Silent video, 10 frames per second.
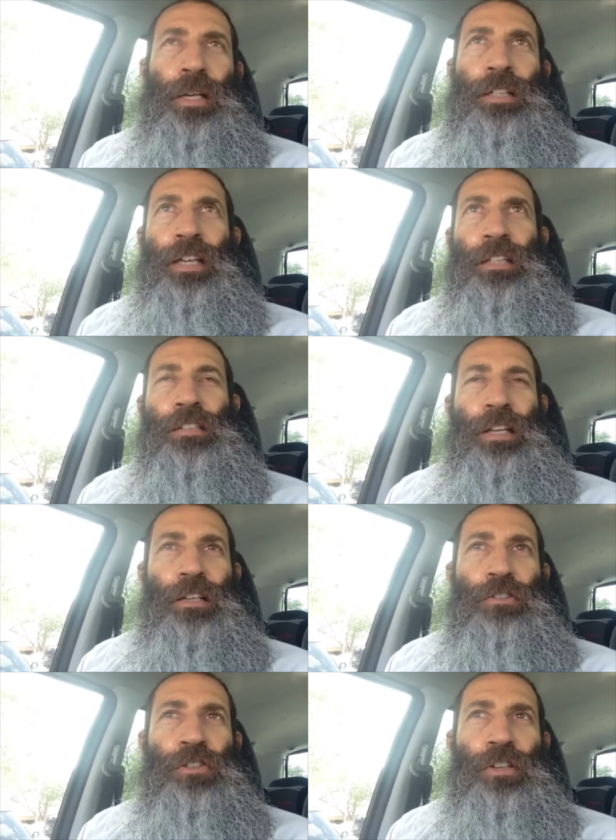when they take these
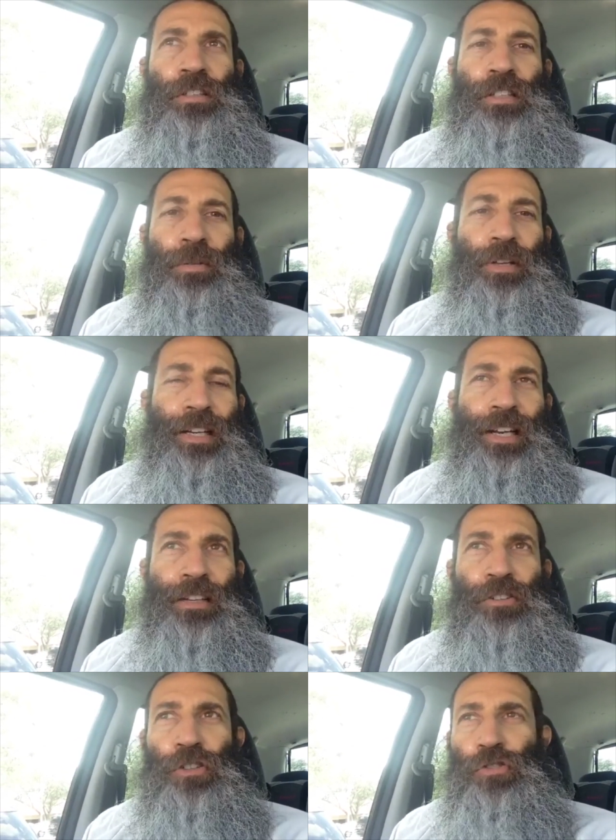energy drinks. It's not really an
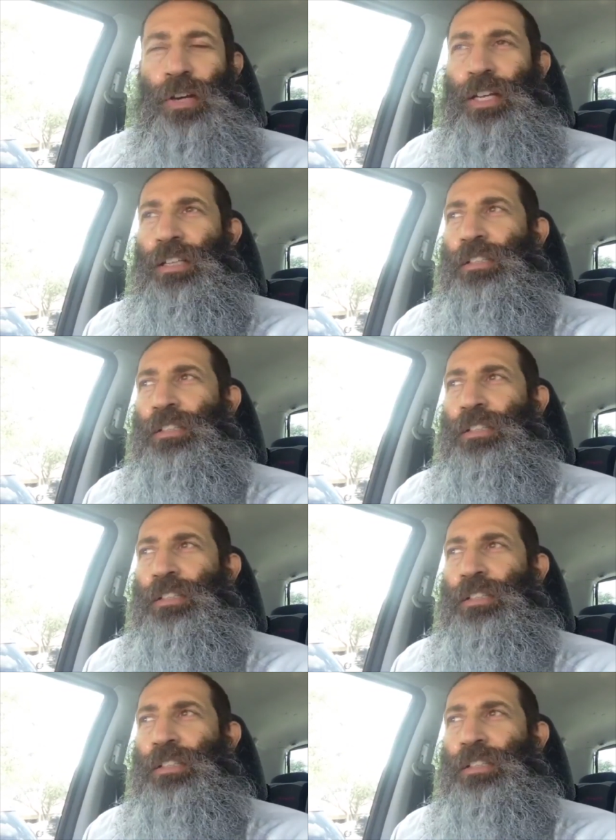energy drink.